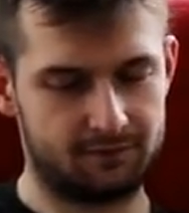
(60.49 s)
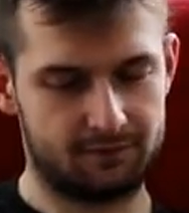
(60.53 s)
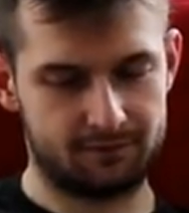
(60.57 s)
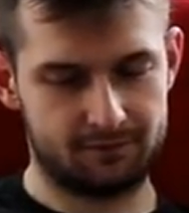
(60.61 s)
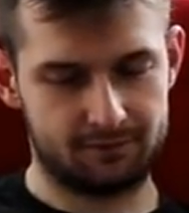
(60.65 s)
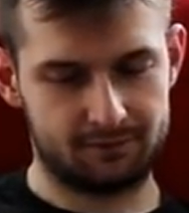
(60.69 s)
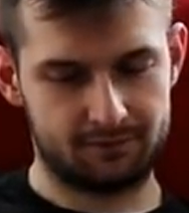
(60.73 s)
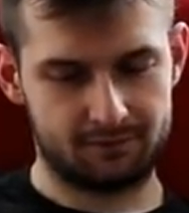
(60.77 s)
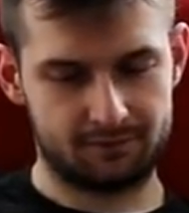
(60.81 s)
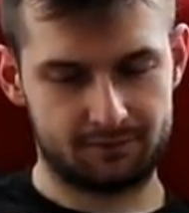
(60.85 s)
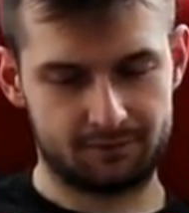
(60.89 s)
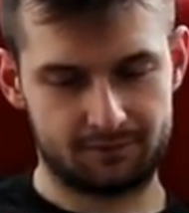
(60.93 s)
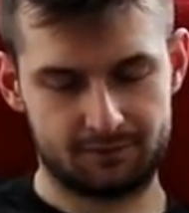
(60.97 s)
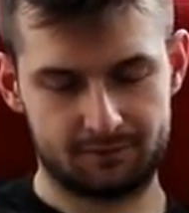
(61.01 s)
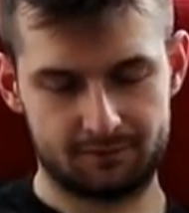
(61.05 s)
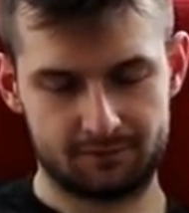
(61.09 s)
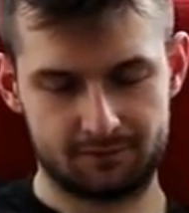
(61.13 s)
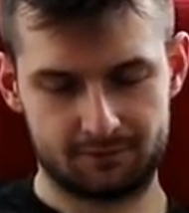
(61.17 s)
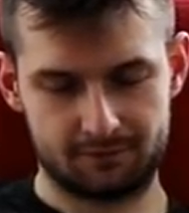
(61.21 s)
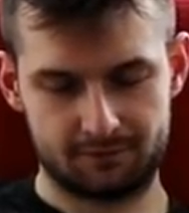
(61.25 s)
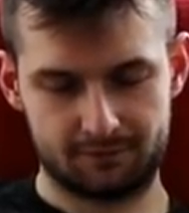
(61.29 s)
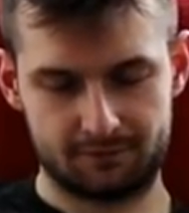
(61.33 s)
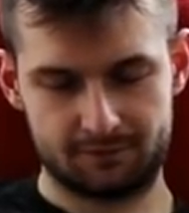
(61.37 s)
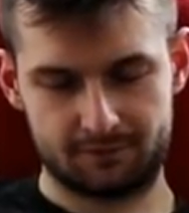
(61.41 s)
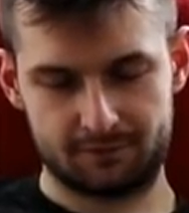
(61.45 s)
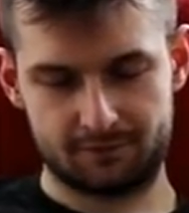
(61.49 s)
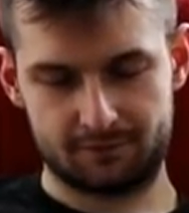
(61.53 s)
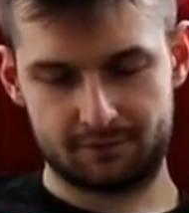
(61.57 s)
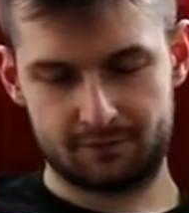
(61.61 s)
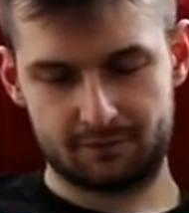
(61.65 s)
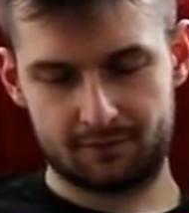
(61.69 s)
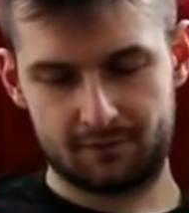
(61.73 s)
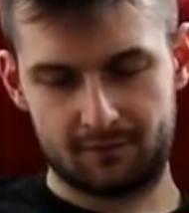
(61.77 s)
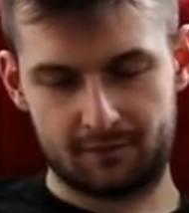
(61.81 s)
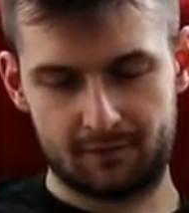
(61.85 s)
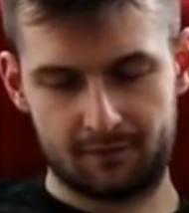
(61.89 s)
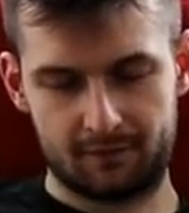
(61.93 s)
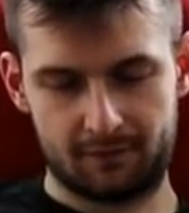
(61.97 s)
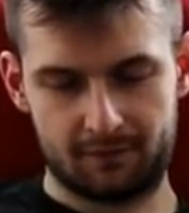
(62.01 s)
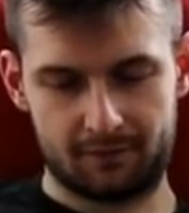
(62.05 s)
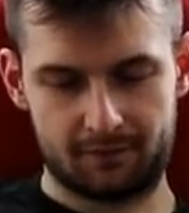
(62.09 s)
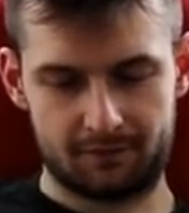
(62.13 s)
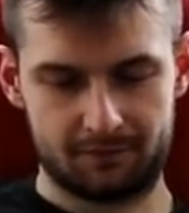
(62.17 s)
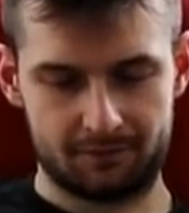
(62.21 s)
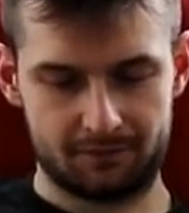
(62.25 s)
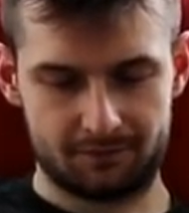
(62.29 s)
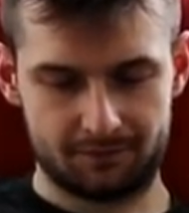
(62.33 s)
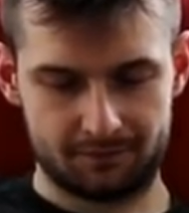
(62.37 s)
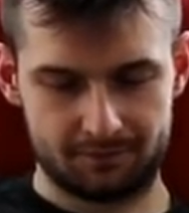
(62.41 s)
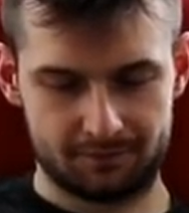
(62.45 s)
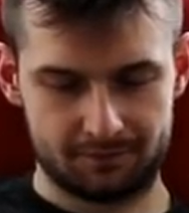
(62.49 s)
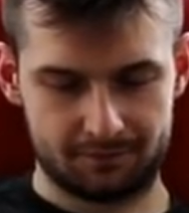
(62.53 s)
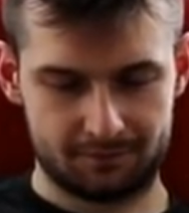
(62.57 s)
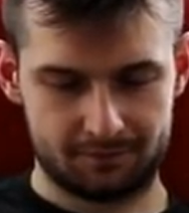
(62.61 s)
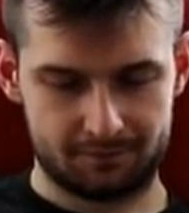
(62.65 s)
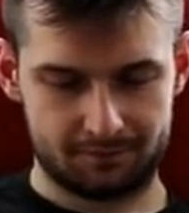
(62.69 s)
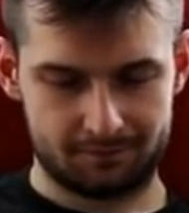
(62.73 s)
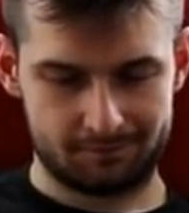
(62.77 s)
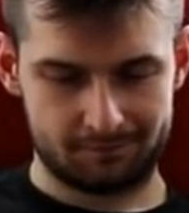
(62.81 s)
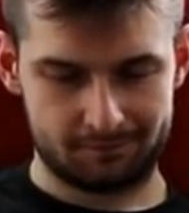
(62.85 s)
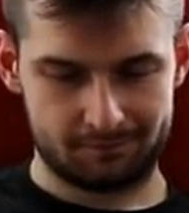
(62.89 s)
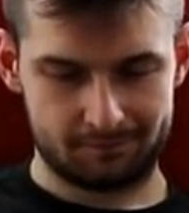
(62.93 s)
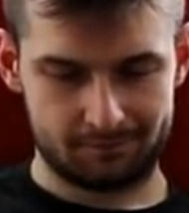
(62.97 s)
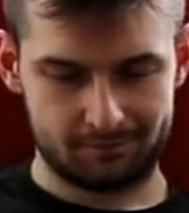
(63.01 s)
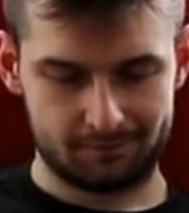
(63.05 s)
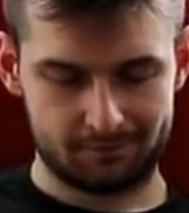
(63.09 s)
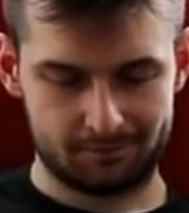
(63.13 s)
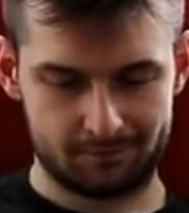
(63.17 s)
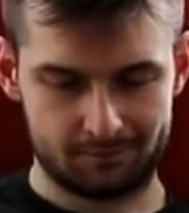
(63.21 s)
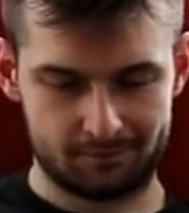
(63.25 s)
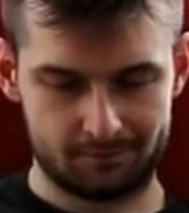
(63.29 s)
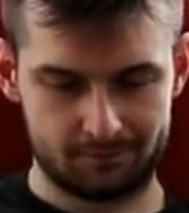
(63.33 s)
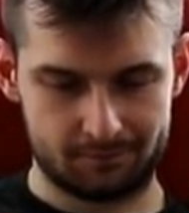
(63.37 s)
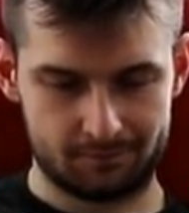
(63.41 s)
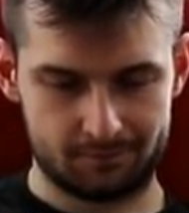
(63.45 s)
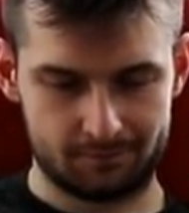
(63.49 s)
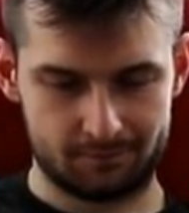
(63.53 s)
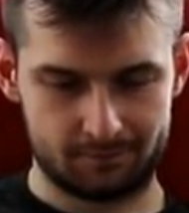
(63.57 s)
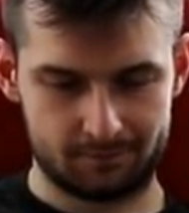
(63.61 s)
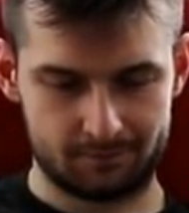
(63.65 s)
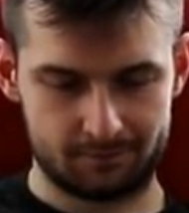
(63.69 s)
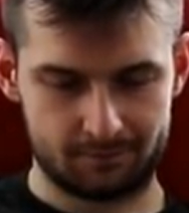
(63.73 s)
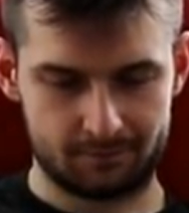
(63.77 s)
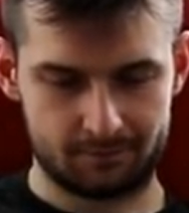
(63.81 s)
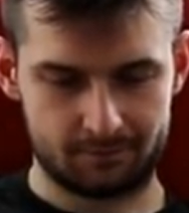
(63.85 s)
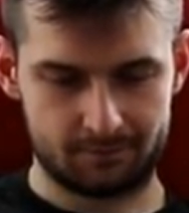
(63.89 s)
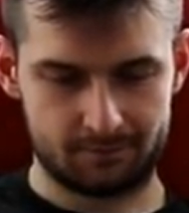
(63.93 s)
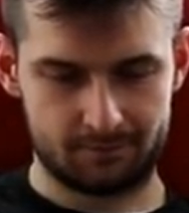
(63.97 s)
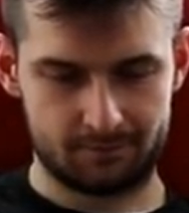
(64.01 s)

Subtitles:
(silent)